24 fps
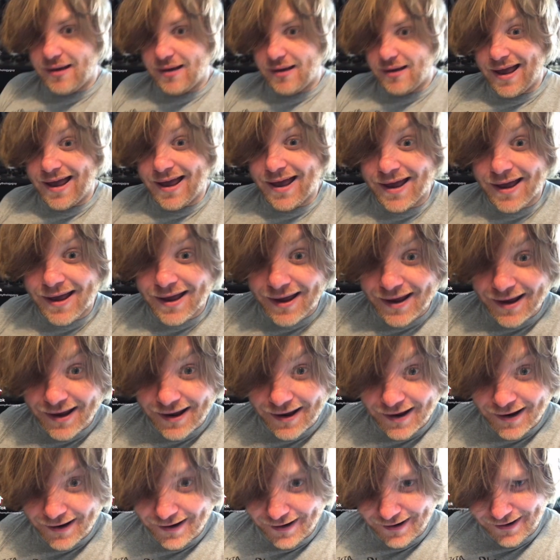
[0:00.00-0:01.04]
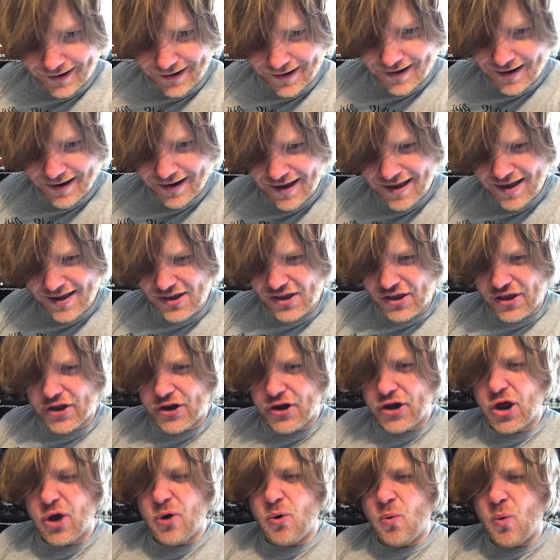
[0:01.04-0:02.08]
Hey, you
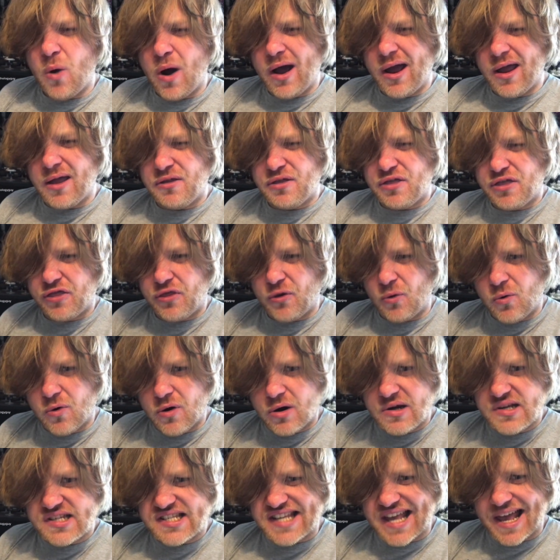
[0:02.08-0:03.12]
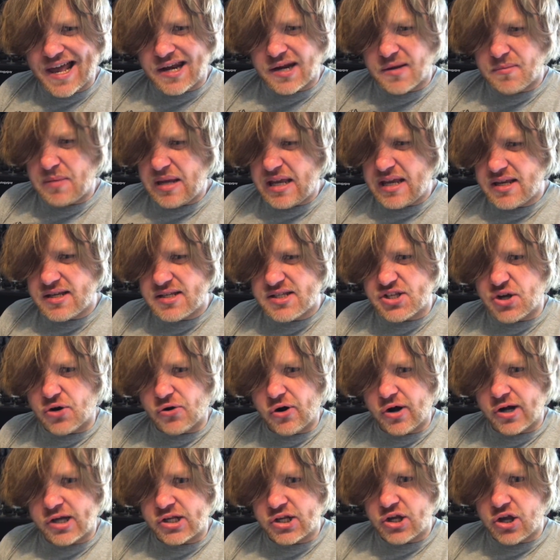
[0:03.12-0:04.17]
know why Thor's enemies
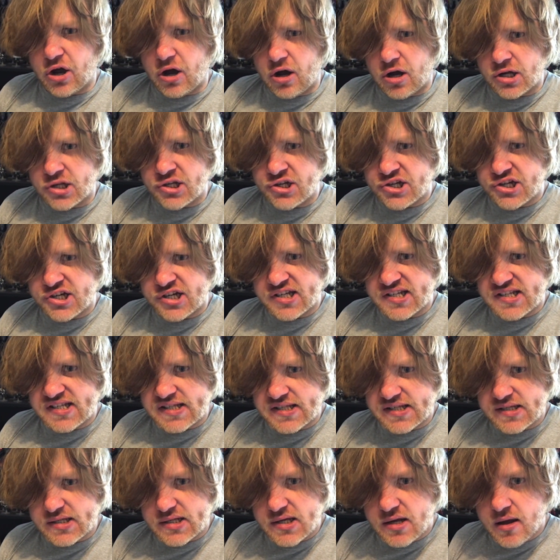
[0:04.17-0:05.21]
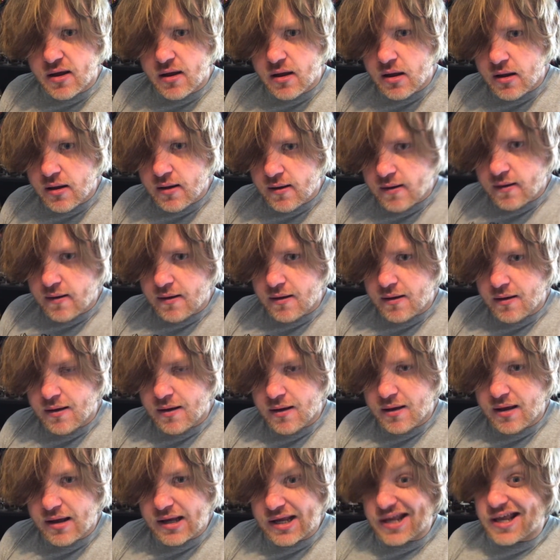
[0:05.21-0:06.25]
are unconscious?
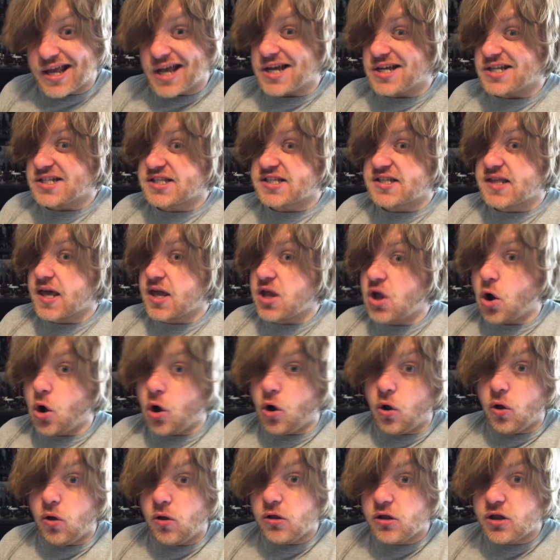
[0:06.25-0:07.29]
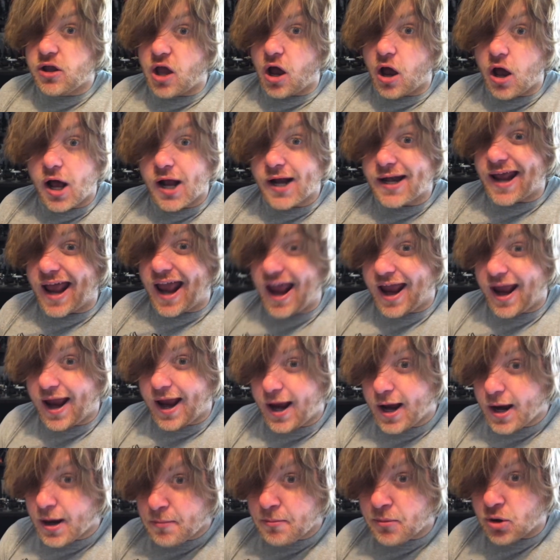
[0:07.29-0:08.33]
'Cause they all got
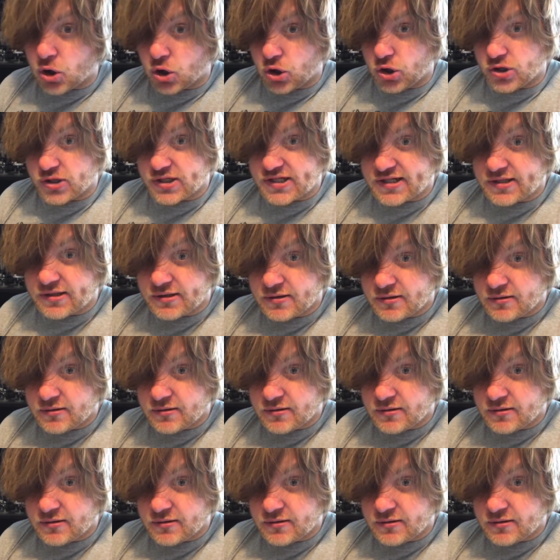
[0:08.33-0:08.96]
hammered.